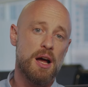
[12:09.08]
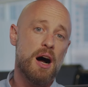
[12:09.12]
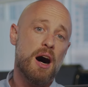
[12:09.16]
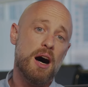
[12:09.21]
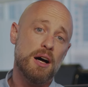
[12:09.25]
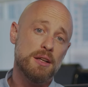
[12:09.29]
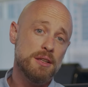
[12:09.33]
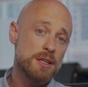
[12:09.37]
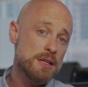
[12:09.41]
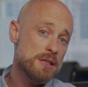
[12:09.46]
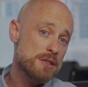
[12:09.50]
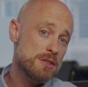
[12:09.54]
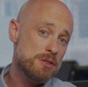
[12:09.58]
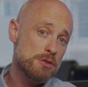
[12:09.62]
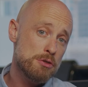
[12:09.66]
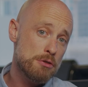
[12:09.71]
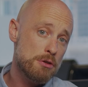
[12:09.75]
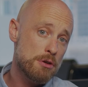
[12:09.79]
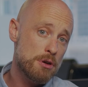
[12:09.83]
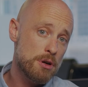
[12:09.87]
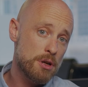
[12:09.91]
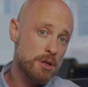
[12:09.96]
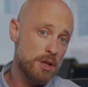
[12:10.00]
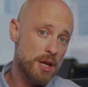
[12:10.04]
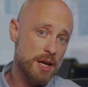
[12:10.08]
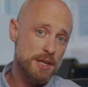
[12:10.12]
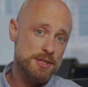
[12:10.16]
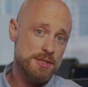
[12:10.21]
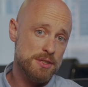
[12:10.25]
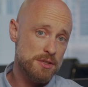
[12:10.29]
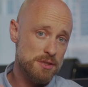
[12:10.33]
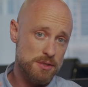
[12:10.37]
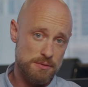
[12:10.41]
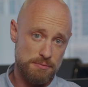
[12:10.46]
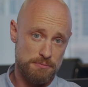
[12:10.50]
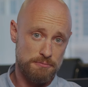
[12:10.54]
Unless you're a
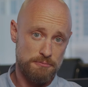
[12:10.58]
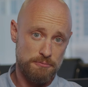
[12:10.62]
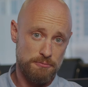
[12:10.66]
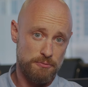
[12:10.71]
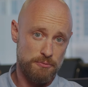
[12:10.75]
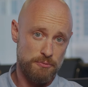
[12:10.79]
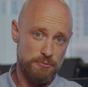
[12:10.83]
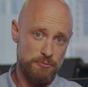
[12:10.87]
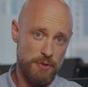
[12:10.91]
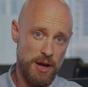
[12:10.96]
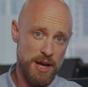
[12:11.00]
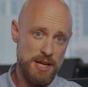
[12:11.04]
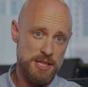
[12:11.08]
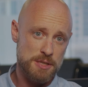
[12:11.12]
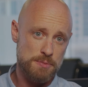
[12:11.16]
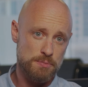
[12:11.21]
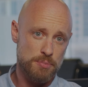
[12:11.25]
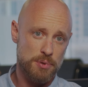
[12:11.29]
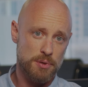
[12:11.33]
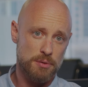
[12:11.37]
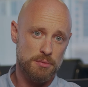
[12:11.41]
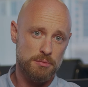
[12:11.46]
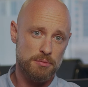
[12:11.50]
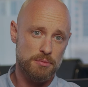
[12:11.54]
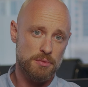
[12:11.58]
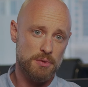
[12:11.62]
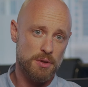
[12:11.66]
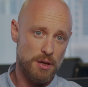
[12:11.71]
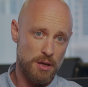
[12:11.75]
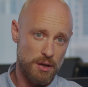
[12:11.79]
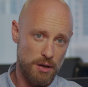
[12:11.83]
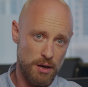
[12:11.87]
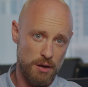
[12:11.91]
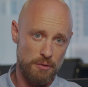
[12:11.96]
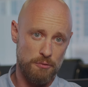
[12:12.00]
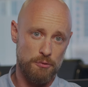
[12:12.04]
licensed VASP,
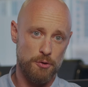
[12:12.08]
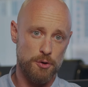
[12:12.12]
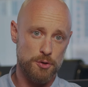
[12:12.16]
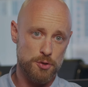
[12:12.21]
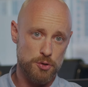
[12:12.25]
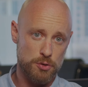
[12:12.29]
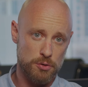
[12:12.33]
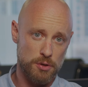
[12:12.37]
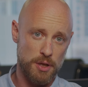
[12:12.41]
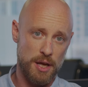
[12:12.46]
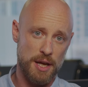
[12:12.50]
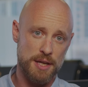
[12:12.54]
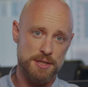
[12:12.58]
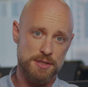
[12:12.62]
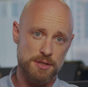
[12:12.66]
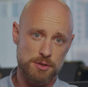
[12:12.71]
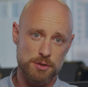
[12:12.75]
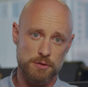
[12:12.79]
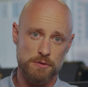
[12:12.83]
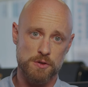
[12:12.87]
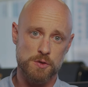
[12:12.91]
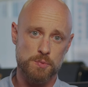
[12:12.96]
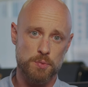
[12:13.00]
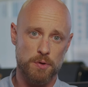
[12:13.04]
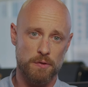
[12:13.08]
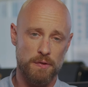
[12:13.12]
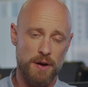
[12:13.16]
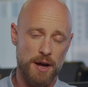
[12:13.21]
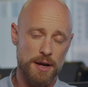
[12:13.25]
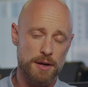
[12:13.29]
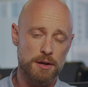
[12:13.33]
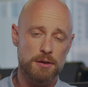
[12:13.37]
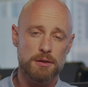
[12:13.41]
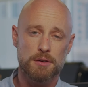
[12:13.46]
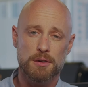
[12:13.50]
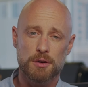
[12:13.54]
a virtual asset service
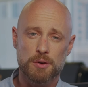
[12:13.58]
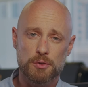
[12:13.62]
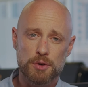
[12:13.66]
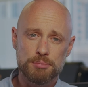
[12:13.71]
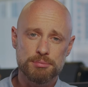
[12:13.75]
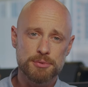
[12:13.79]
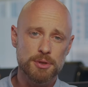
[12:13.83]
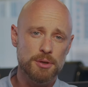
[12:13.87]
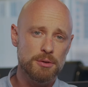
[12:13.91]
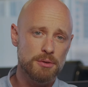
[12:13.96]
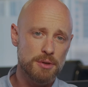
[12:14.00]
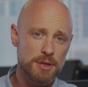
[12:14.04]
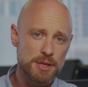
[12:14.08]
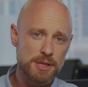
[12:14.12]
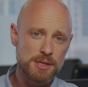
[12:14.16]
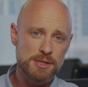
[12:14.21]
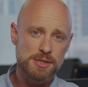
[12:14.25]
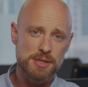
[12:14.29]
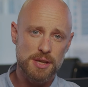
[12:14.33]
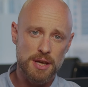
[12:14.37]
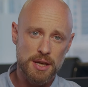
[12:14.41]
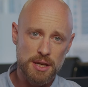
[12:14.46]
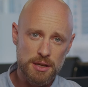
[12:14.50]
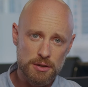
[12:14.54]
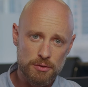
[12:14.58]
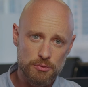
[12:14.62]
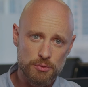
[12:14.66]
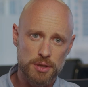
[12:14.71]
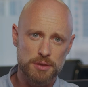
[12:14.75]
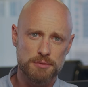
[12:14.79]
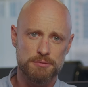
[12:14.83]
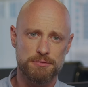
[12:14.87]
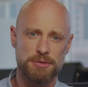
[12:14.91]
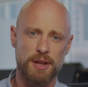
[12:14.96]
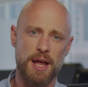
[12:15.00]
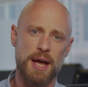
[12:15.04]
provider, crypto is a
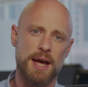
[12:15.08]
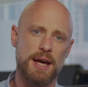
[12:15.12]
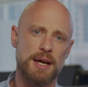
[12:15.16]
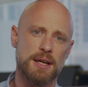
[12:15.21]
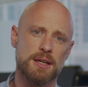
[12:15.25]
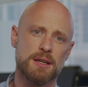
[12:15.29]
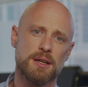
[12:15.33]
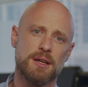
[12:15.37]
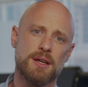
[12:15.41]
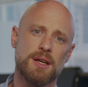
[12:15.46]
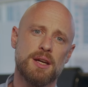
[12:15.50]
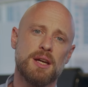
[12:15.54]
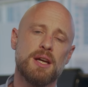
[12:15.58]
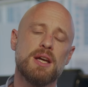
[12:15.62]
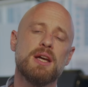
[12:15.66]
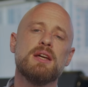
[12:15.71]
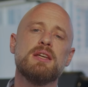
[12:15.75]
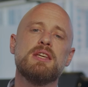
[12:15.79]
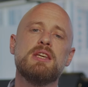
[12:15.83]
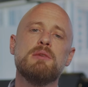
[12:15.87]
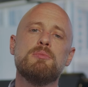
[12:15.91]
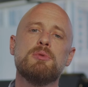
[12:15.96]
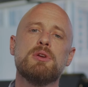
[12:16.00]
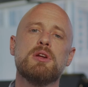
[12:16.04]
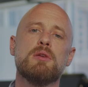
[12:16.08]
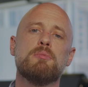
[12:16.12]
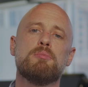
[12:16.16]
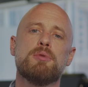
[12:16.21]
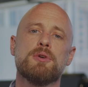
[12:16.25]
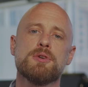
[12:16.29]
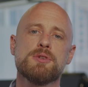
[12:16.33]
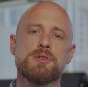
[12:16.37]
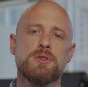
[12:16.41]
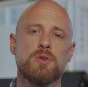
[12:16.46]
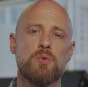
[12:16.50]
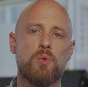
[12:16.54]
red flag. Keep it in
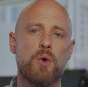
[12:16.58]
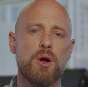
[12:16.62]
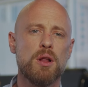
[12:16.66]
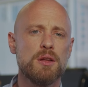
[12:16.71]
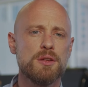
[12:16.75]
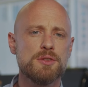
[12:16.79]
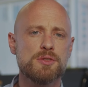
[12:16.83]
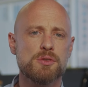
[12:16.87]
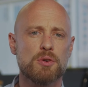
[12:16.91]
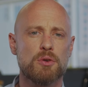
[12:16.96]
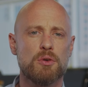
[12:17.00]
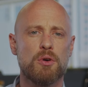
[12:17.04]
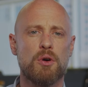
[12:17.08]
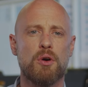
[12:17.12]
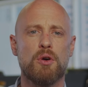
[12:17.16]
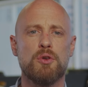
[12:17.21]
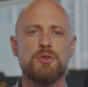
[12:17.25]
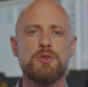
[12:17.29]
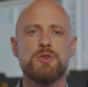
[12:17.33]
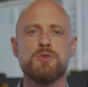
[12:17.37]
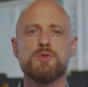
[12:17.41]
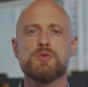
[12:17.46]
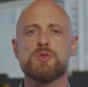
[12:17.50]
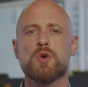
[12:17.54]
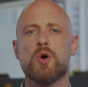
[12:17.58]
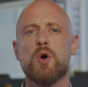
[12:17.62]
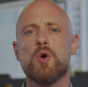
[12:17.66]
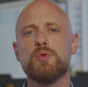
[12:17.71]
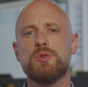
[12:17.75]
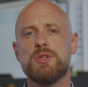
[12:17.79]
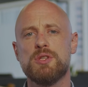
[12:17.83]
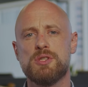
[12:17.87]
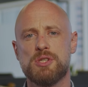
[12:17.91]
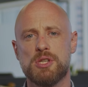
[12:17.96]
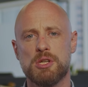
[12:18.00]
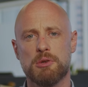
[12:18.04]
personal wallets or use
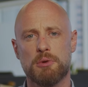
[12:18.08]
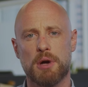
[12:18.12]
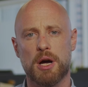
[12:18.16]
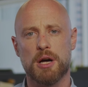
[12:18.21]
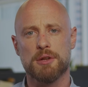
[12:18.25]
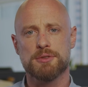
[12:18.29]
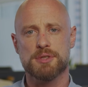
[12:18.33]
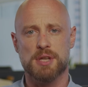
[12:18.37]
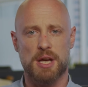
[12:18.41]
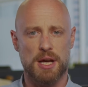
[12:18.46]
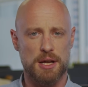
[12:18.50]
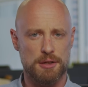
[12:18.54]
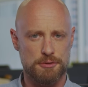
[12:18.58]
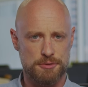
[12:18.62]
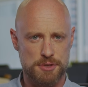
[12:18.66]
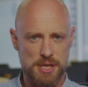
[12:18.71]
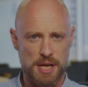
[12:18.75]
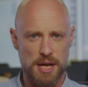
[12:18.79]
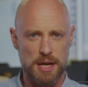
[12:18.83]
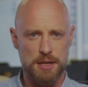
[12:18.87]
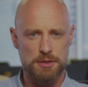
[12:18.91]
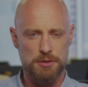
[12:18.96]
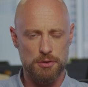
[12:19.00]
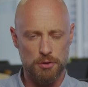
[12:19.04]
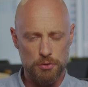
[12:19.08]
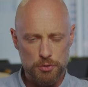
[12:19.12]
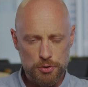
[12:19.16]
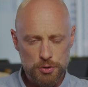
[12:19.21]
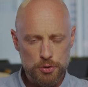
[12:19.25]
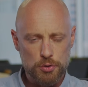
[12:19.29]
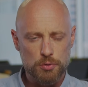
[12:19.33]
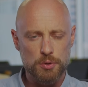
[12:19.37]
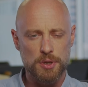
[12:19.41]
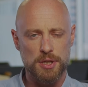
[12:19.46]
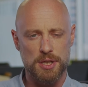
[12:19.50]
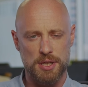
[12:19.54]
OTC routes outside your
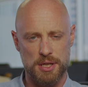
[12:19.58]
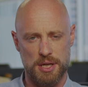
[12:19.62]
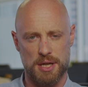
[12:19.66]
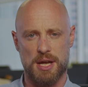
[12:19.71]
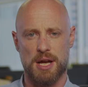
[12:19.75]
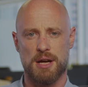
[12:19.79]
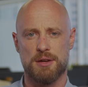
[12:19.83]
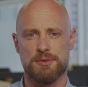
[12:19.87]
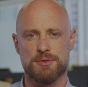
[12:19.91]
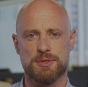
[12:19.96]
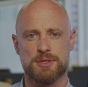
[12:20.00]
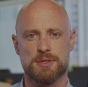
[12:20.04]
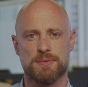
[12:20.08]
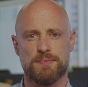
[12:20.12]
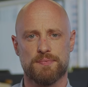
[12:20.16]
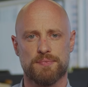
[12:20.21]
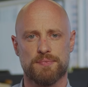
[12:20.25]
UAE accounts.